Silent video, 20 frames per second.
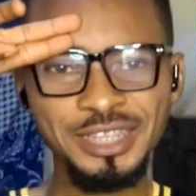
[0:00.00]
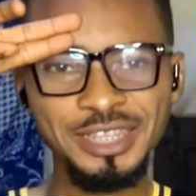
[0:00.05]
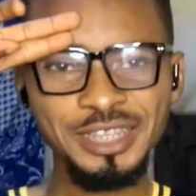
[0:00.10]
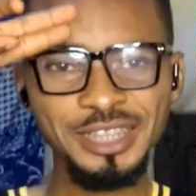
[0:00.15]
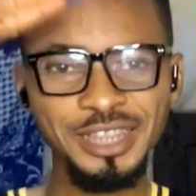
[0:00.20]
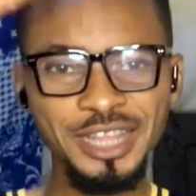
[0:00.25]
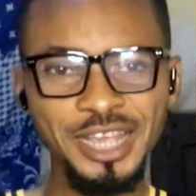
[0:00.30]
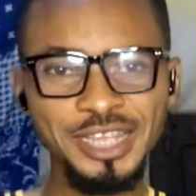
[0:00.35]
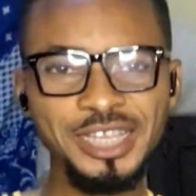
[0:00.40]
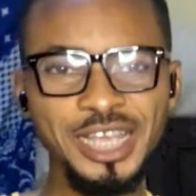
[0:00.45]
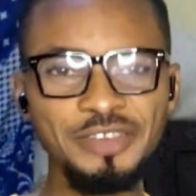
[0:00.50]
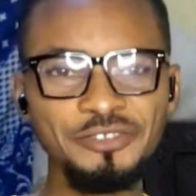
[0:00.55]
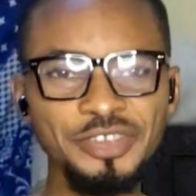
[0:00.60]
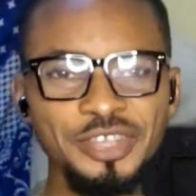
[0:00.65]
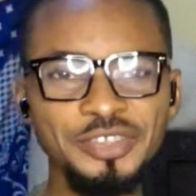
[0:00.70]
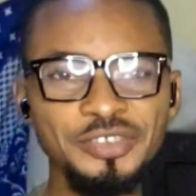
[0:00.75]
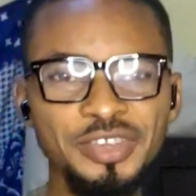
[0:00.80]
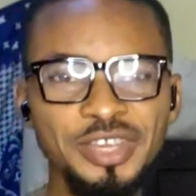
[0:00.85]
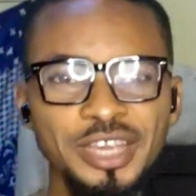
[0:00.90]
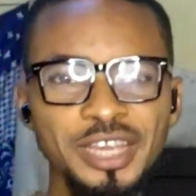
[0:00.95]
Nice having
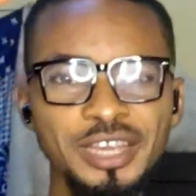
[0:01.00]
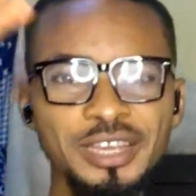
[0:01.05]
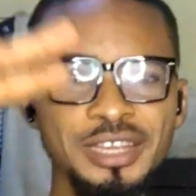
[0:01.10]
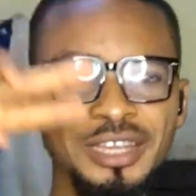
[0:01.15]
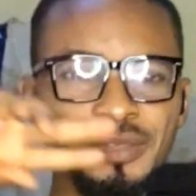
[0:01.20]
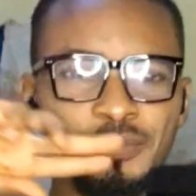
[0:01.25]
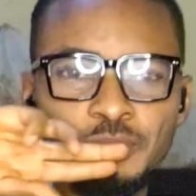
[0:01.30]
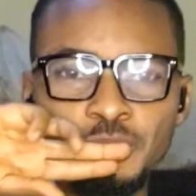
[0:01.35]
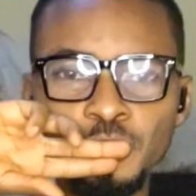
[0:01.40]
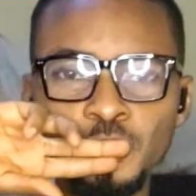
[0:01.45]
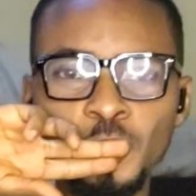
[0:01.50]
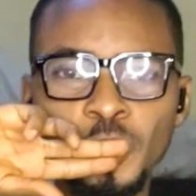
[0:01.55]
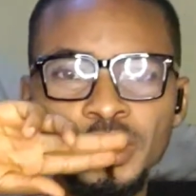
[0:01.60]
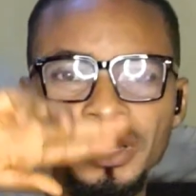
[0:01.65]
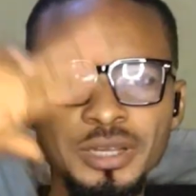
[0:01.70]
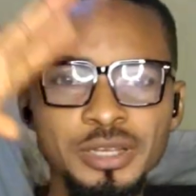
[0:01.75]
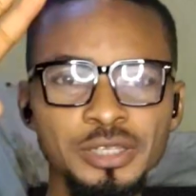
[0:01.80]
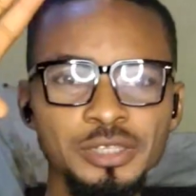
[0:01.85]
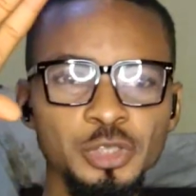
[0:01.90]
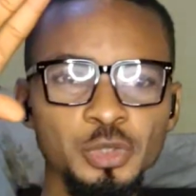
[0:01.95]
you here.
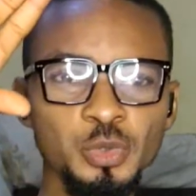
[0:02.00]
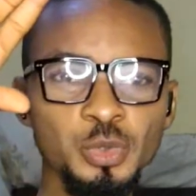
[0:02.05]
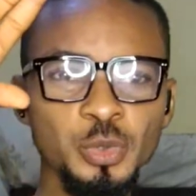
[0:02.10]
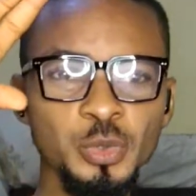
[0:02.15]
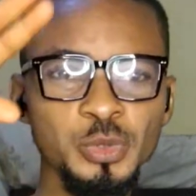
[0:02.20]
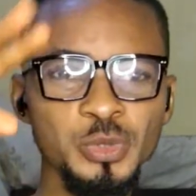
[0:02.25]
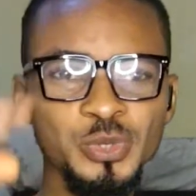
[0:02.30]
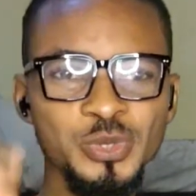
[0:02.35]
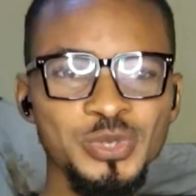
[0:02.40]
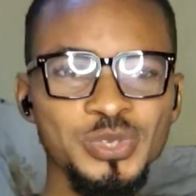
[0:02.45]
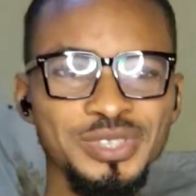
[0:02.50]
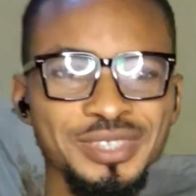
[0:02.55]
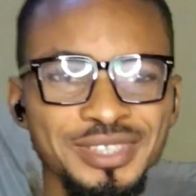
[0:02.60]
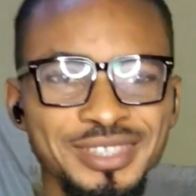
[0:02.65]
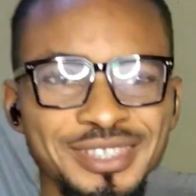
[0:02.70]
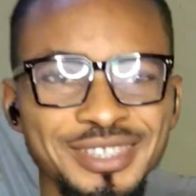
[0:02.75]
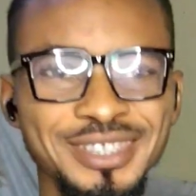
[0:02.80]
Toodles.